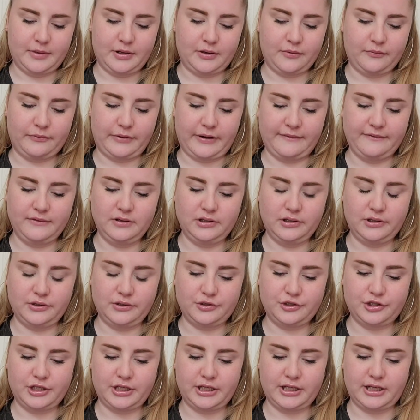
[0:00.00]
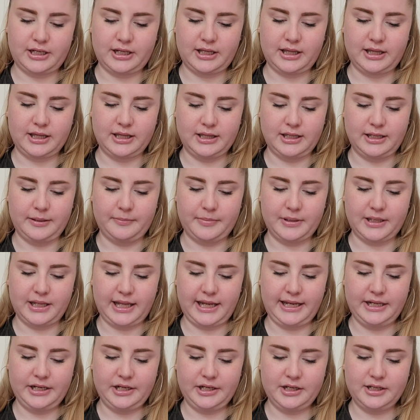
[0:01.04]
Revolution lip
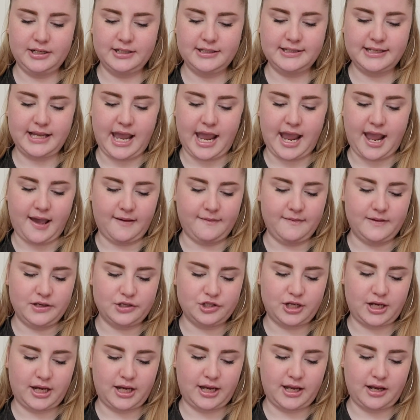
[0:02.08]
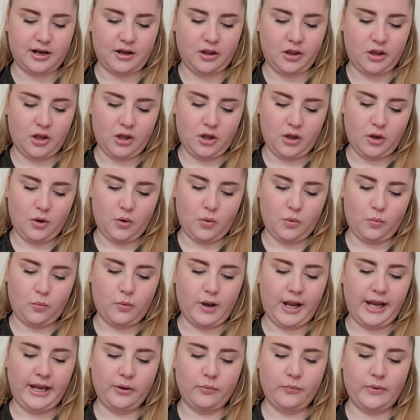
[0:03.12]
liners. I have the shade
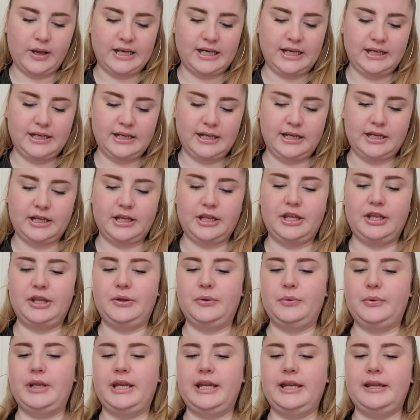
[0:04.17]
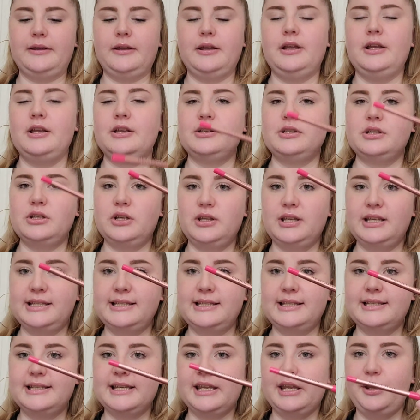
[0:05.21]
White Wedding and Cutie. So this
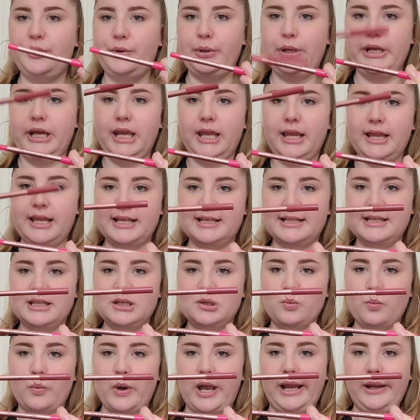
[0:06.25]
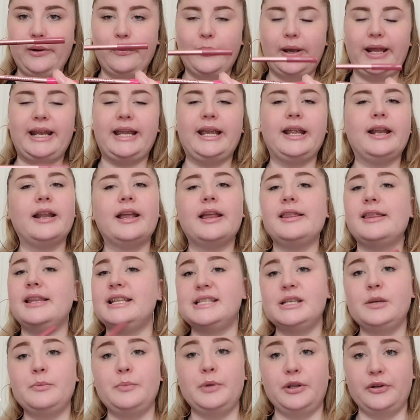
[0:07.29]
is Cutie, this is White Wedding.
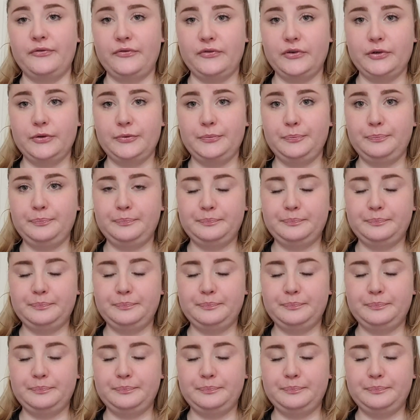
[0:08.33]
These are beautiful.